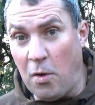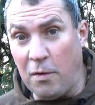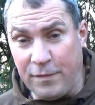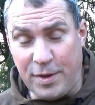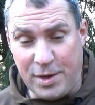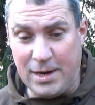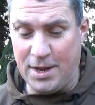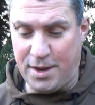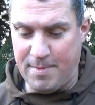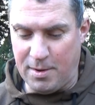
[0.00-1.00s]

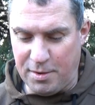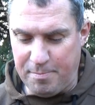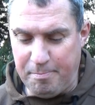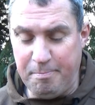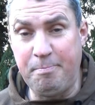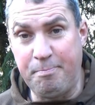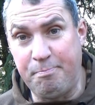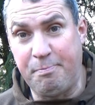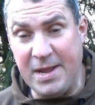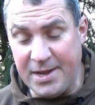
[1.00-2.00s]
Obviously it smells
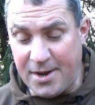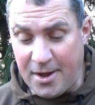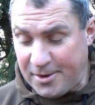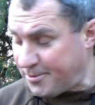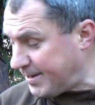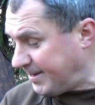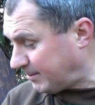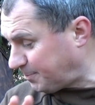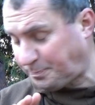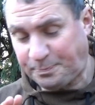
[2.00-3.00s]
Beta Nana-y
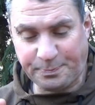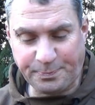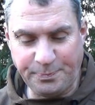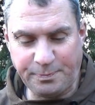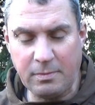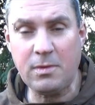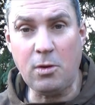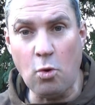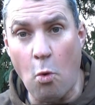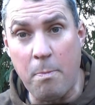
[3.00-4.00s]

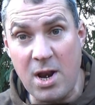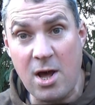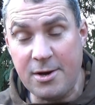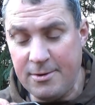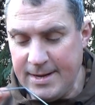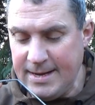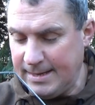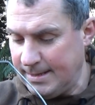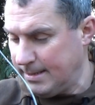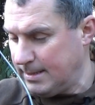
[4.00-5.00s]
or banana-y.